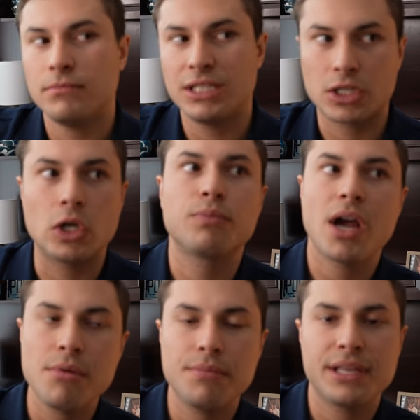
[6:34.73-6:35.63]
is
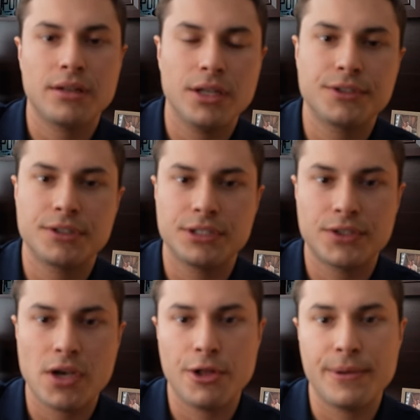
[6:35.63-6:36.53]
probably closer to
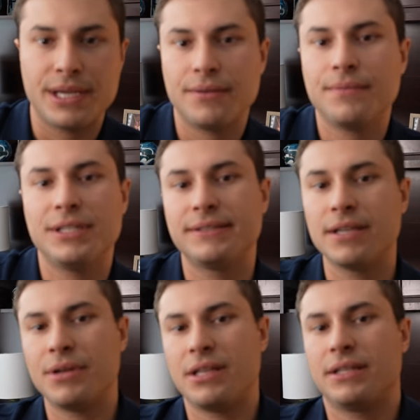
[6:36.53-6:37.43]
soloing than
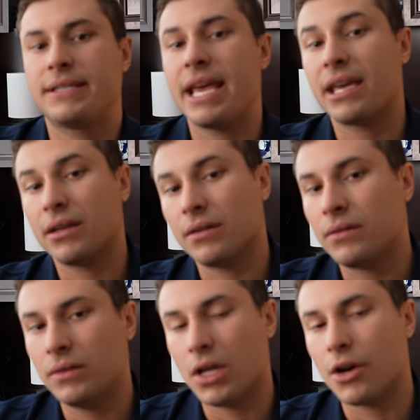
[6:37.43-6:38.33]
somebody that's taken
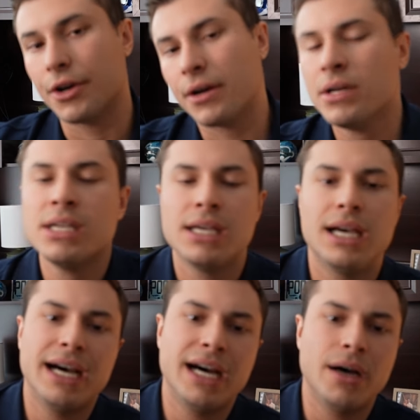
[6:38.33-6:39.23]
longer.
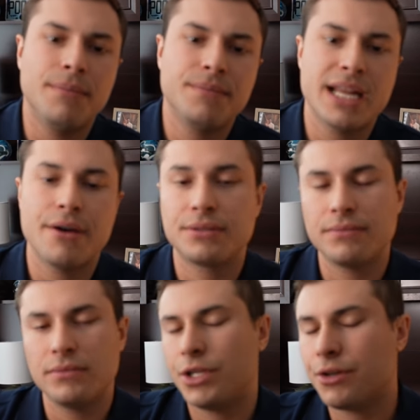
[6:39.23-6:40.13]
Now,
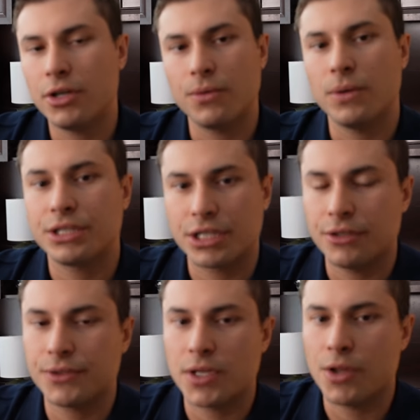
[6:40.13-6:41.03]
you're in no rush to
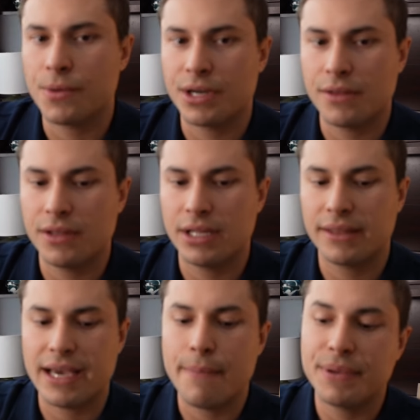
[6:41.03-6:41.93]
go solo or anything
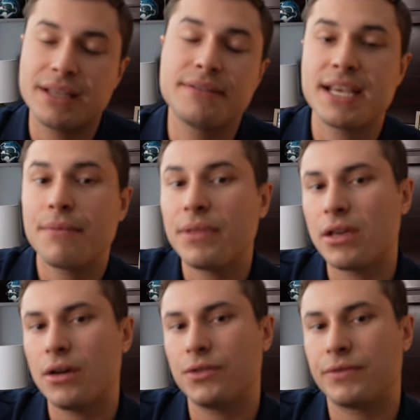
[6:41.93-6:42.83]
like that, but that same
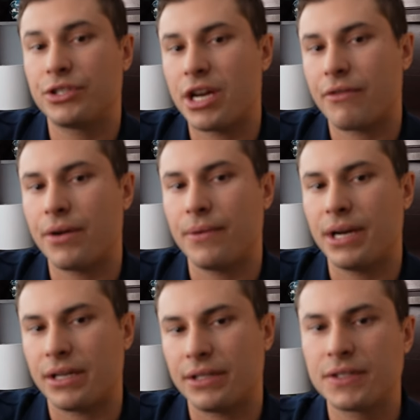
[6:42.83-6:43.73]
thing goes for check ride
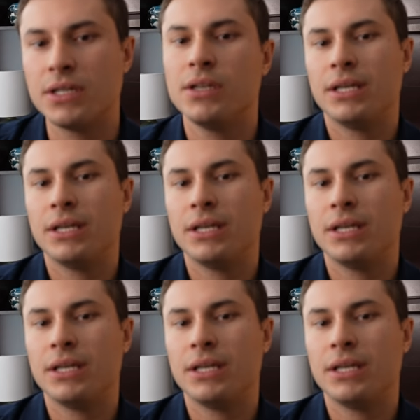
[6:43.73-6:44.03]
readiness.